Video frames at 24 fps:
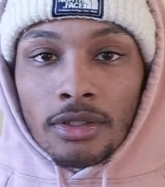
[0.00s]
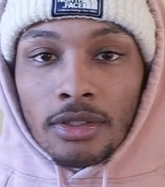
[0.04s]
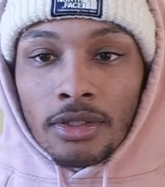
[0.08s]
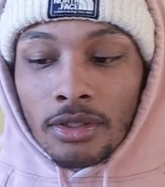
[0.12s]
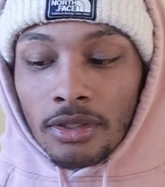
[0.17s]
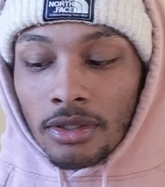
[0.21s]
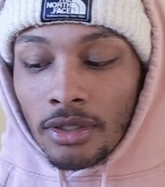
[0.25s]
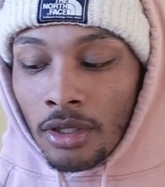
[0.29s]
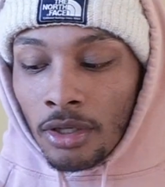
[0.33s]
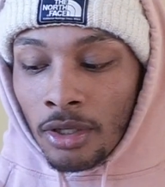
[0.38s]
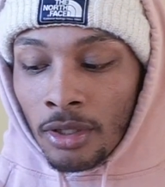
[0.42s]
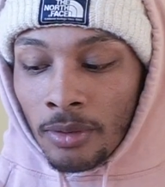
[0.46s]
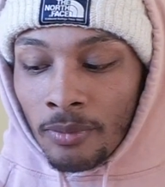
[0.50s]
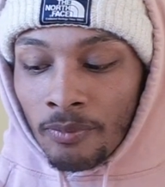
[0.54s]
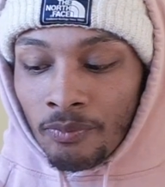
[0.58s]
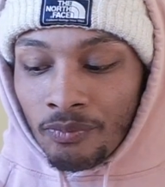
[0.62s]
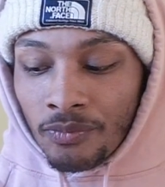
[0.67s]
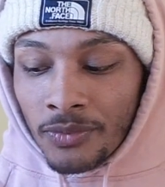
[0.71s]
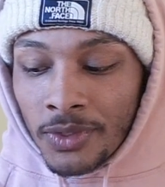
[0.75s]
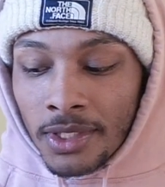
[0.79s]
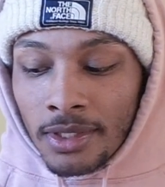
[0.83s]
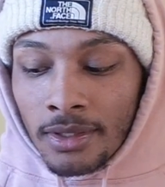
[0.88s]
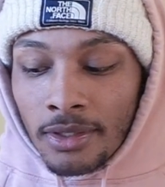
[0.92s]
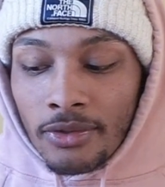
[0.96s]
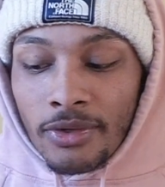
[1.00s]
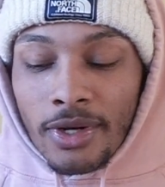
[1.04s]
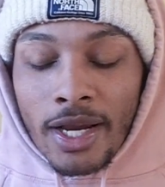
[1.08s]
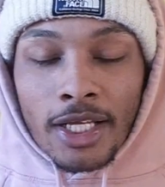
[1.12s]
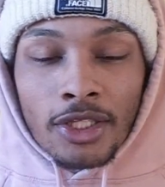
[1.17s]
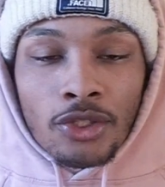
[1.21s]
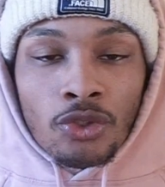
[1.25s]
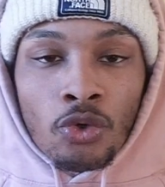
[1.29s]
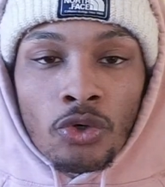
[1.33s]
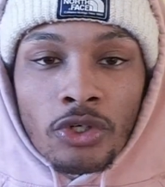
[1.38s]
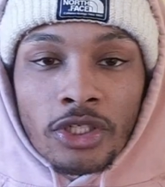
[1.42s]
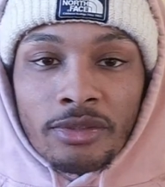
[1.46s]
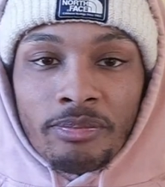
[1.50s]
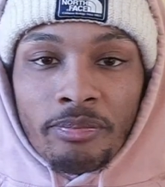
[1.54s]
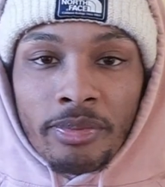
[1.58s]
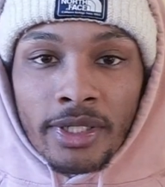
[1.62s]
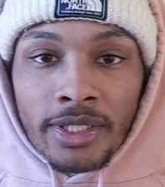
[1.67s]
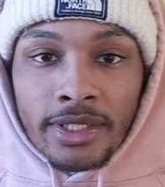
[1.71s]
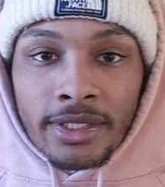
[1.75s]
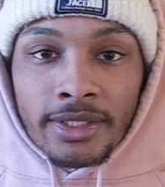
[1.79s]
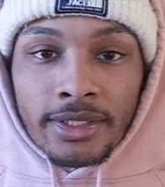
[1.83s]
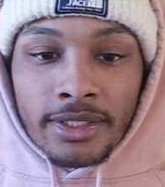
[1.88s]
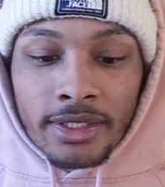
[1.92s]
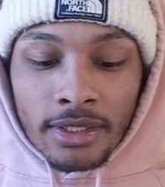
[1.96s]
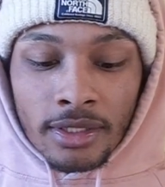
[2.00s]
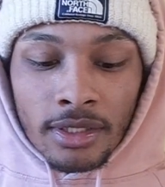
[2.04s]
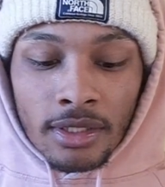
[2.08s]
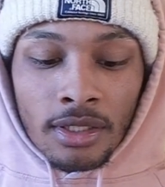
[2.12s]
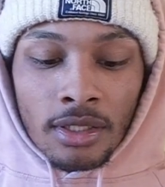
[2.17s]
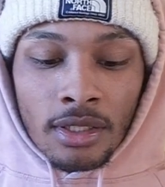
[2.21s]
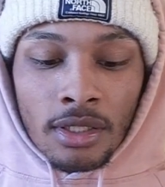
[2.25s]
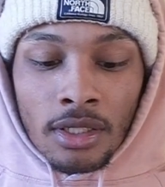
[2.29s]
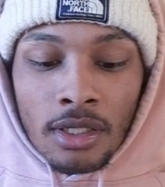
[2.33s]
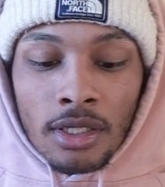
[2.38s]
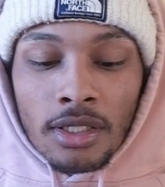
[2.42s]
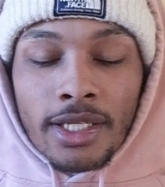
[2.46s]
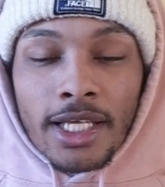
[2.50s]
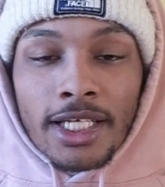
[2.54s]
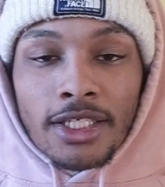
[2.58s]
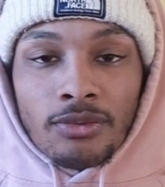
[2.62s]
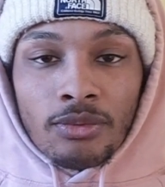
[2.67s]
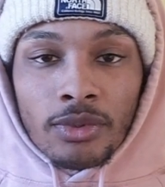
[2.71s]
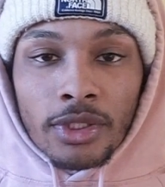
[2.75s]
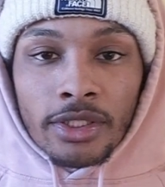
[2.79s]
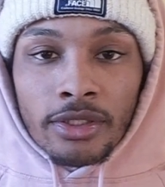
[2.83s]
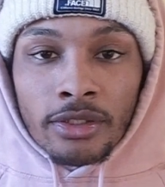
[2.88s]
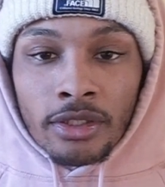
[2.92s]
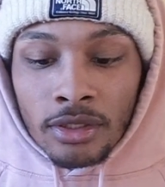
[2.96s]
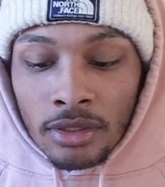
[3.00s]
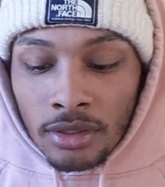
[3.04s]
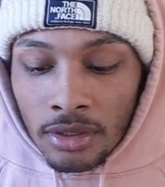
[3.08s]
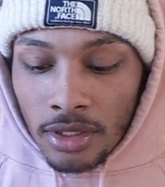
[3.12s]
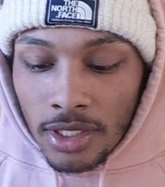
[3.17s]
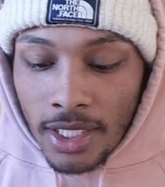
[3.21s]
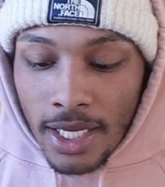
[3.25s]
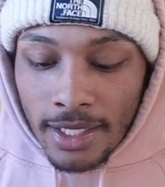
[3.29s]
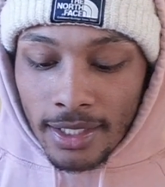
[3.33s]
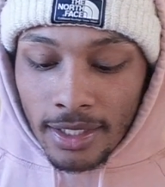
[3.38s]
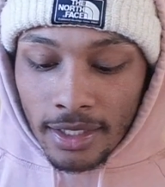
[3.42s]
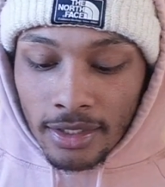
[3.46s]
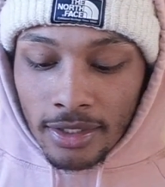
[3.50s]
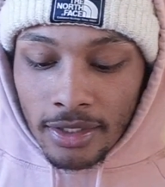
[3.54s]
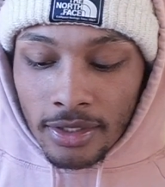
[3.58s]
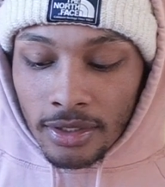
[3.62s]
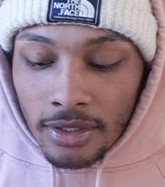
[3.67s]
the Grand Tour Space. That's really good. And then